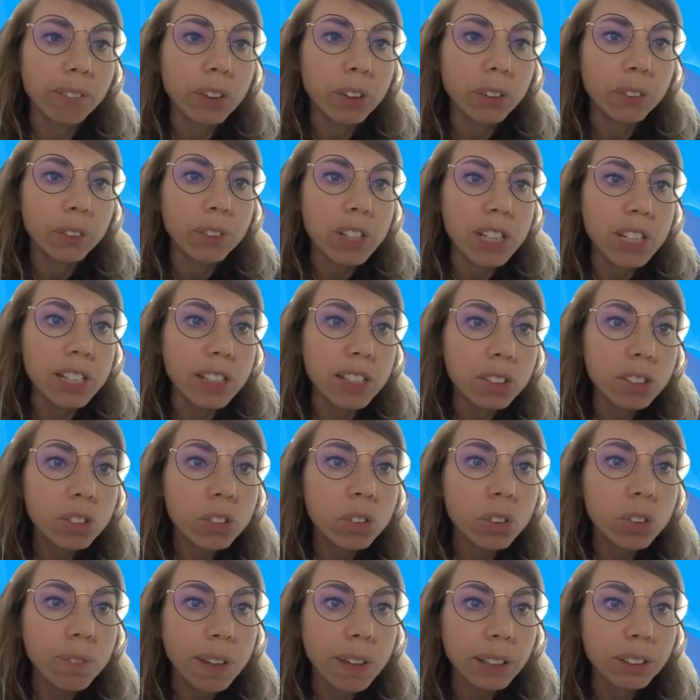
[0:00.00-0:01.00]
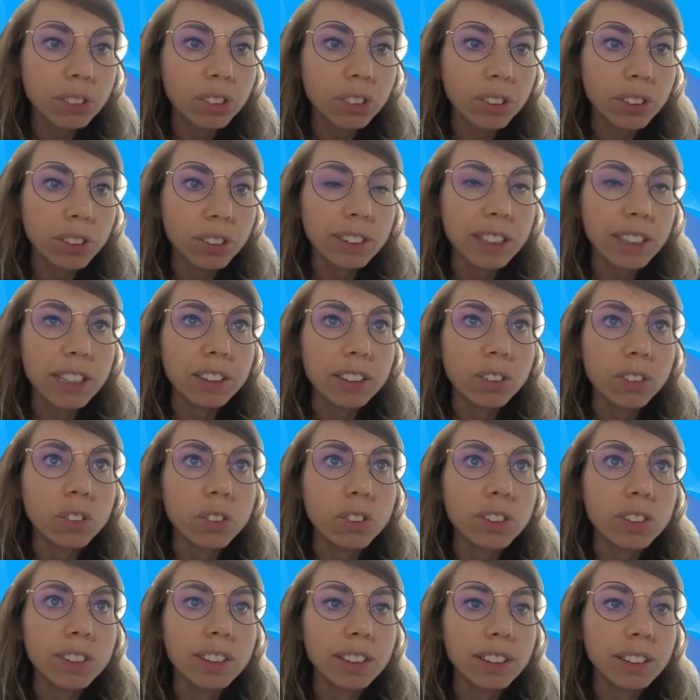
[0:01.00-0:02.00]
we need to make sure that
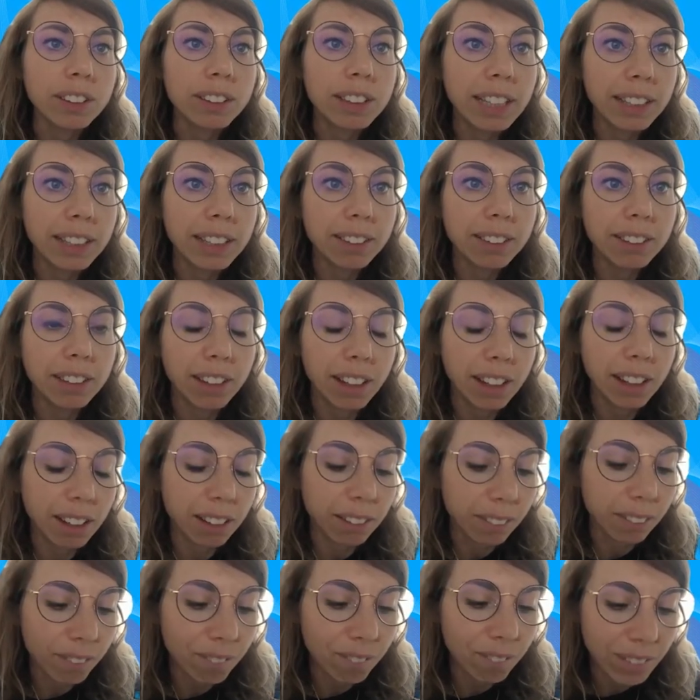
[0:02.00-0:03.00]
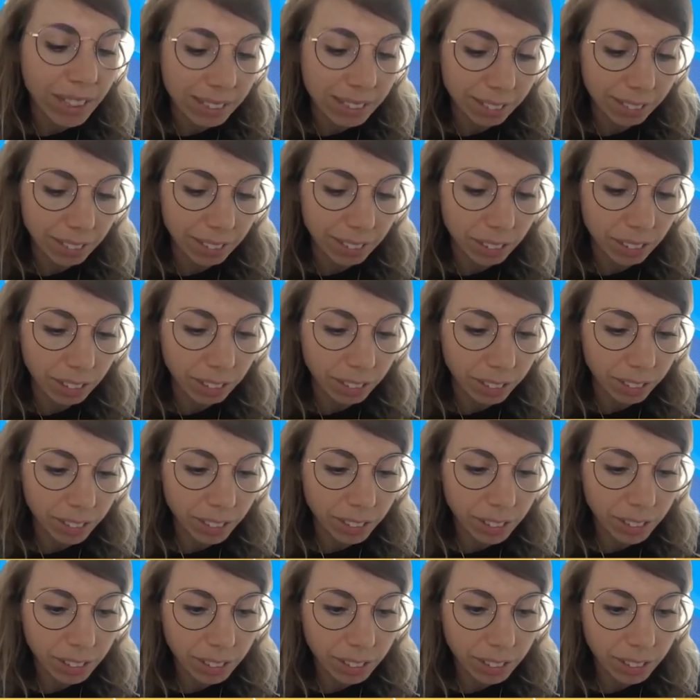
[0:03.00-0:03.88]
all these tests are passing